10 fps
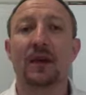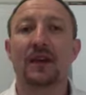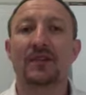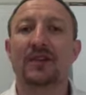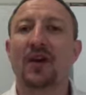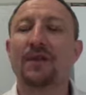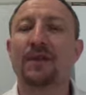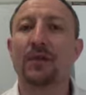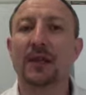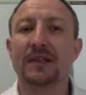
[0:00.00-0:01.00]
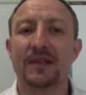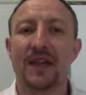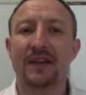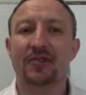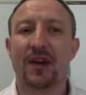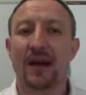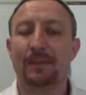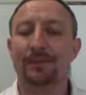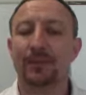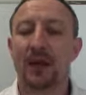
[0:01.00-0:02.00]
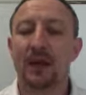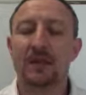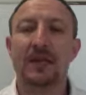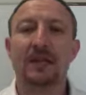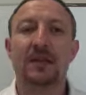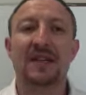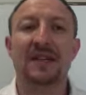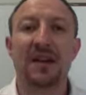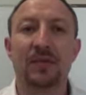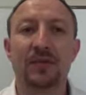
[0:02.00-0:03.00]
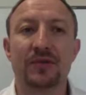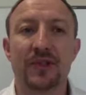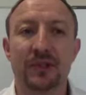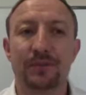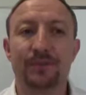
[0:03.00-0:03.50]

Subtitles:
So don't fall into that trap. So let's look at example 2.